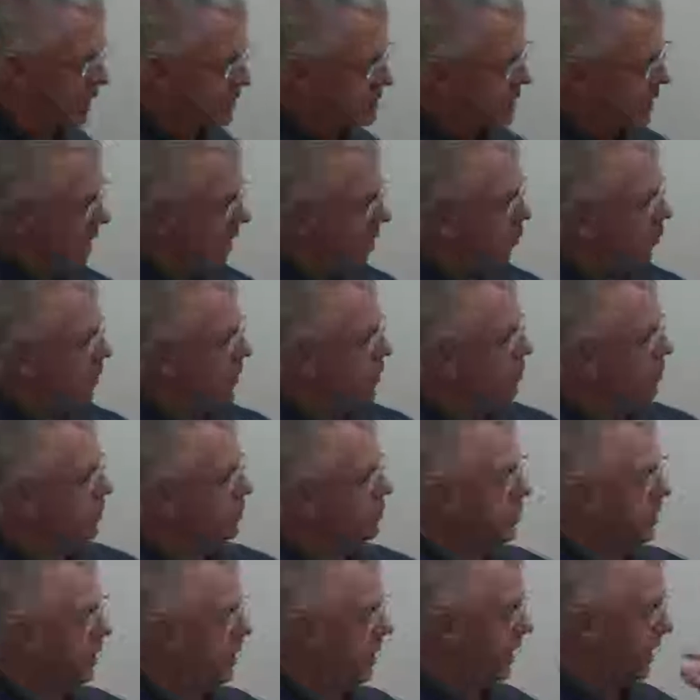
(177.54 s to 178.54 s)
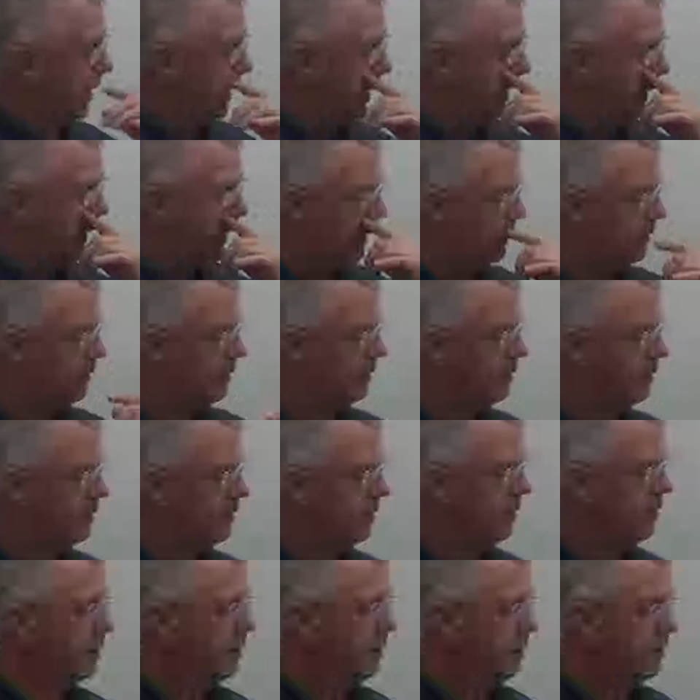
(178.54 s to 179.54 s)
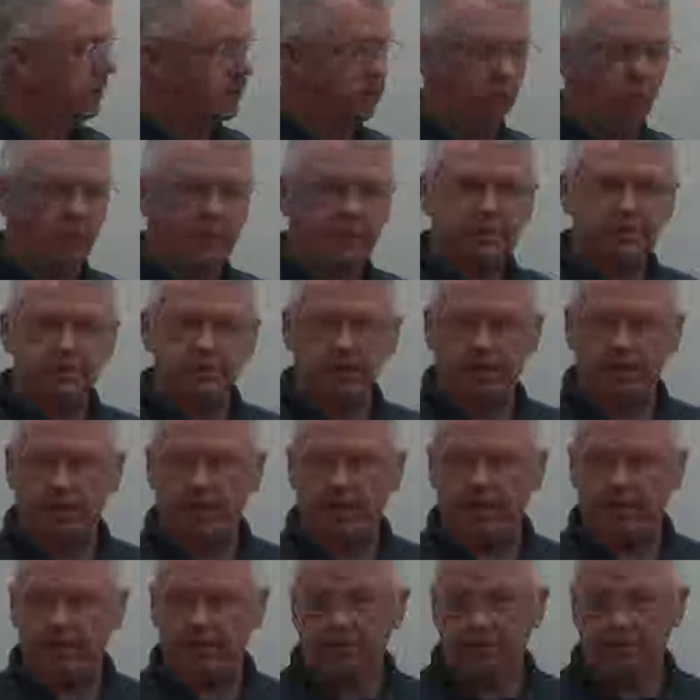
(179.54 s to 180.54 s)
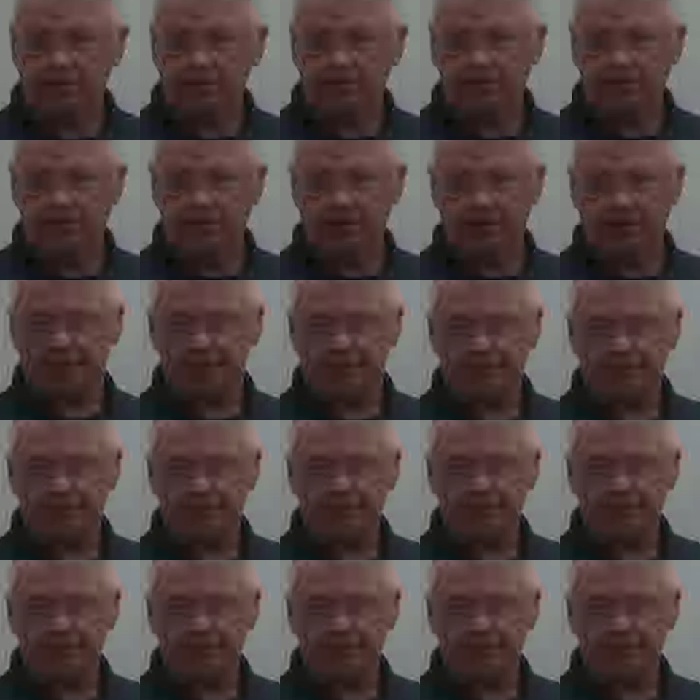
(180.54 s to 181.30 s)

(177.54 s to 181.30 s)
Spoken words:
that's how we would play the weak side veer.